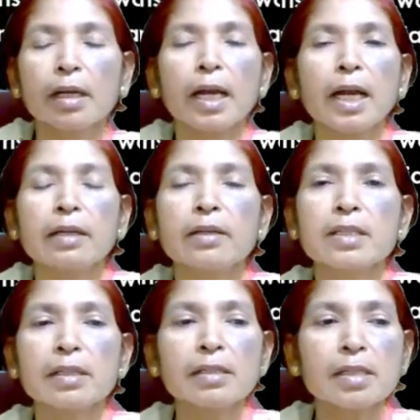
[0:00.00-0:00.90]
and
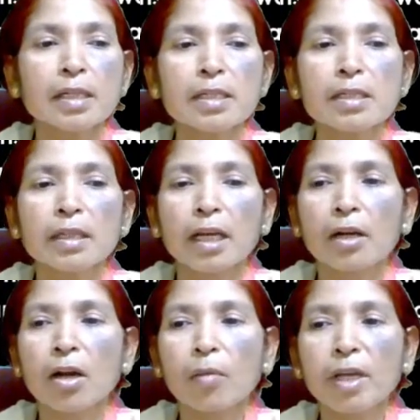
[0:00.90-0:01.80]
resultant
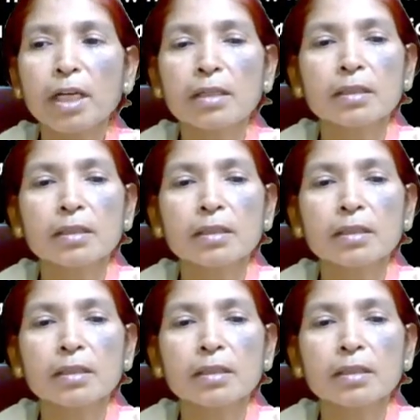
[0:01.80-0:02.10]
economic